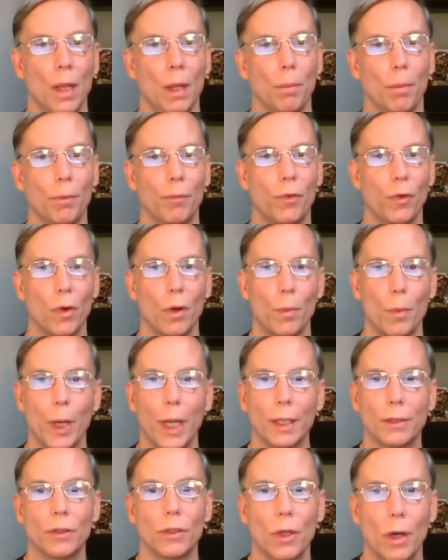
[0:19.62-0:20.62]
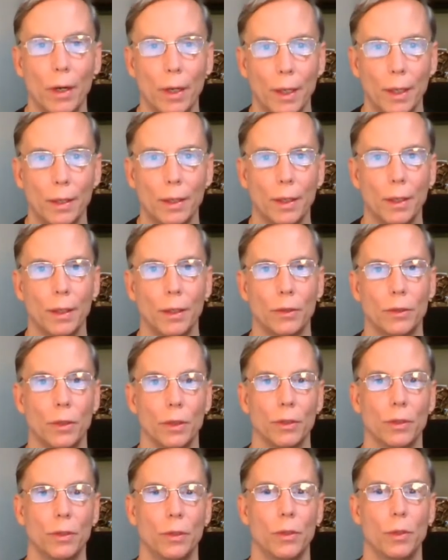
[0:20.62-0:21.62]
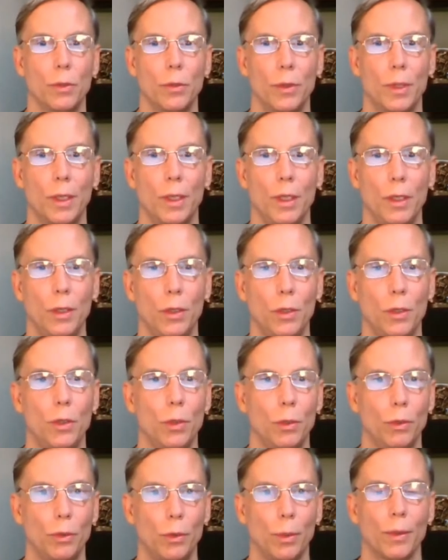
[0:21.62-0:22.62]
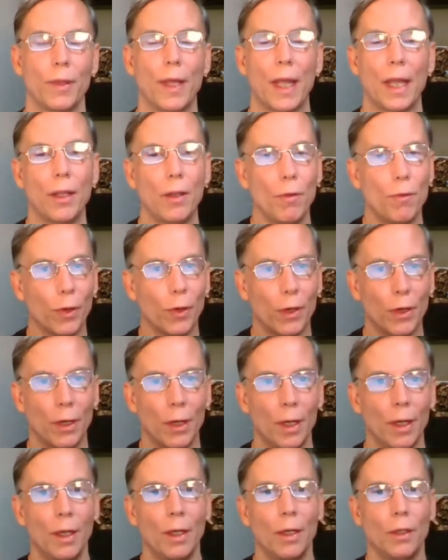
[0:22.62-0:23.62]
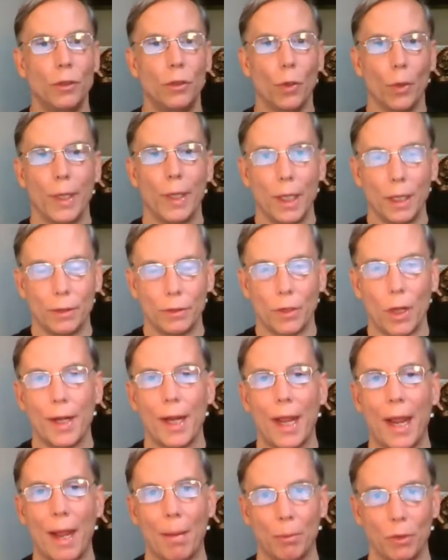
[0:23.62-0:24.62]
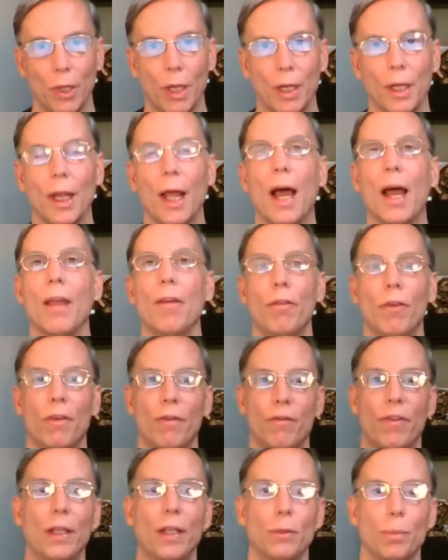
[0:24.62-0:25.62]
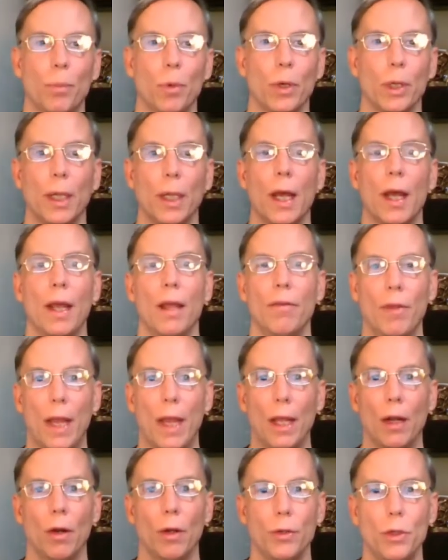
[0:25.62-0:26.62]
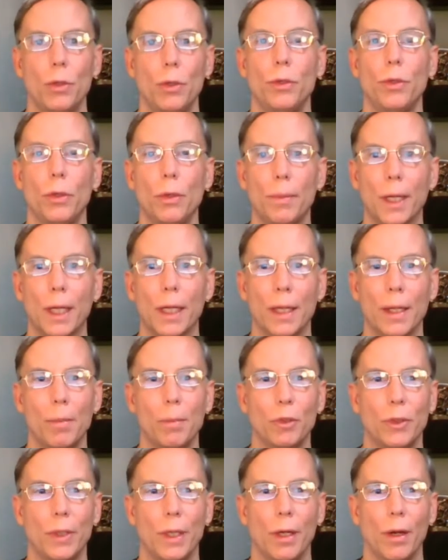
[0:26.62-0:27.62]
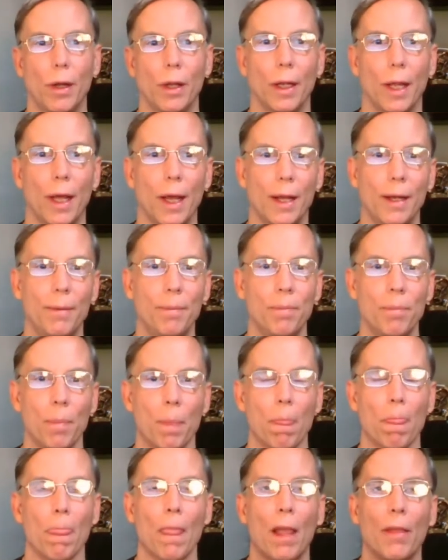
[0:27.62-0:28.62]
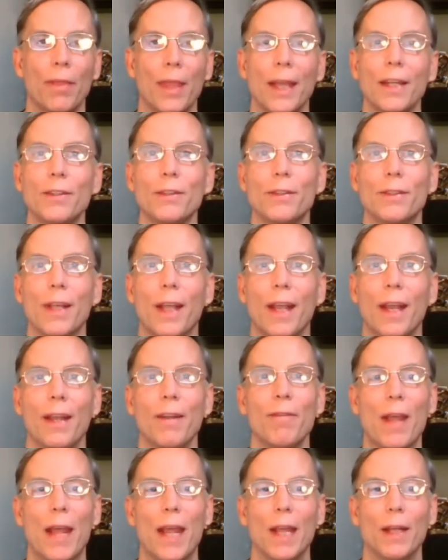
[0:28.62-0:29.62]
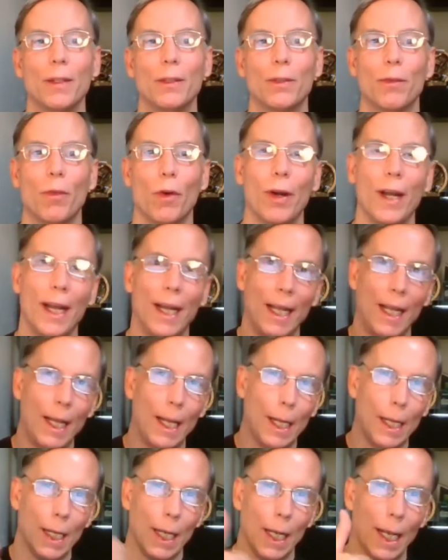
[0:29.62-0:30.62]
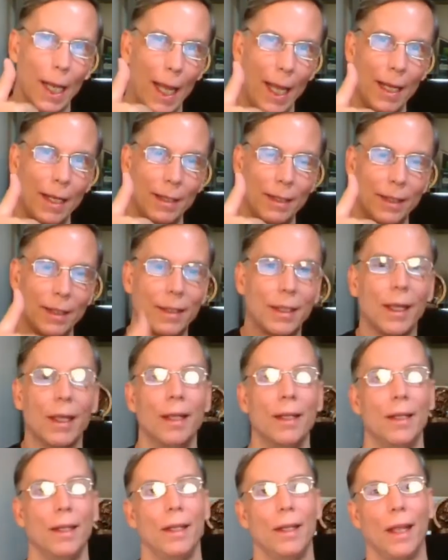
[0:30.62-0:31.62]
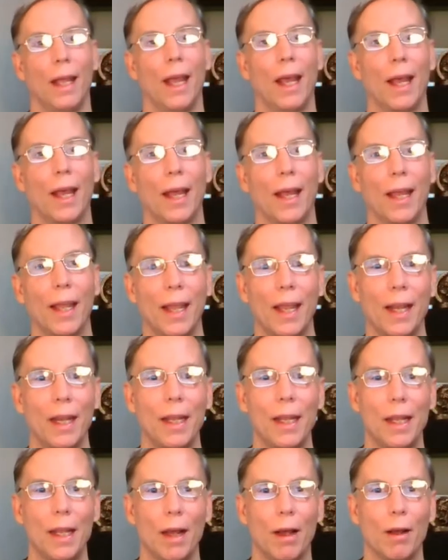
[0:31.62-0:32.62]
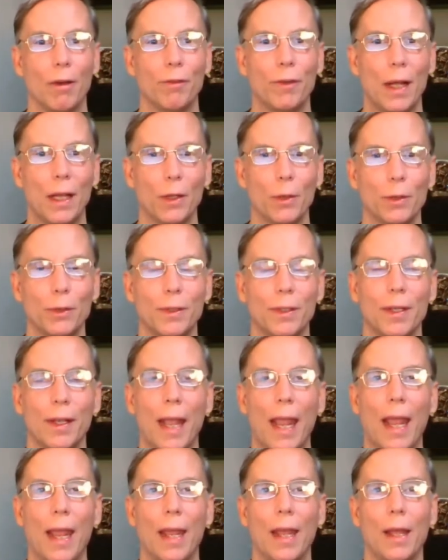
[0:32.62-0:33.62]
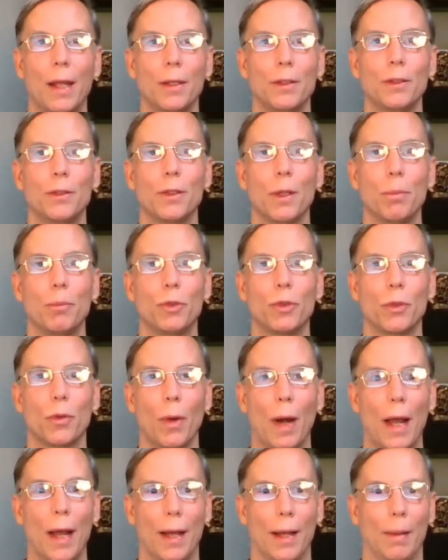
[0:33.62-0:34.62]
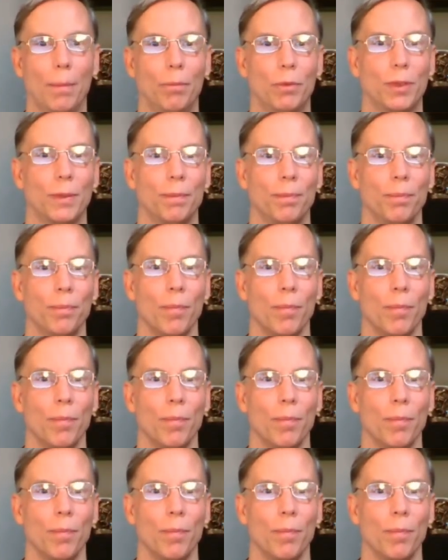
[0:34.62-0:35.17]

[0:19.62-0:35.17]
Before we get started, just do the usual. Thank you for joining us on Amazon Live, Facebook Live, and on YouTube at Clean Machine Online. Thanks in advance for any likes, uh, any uh, follows, and subscribes.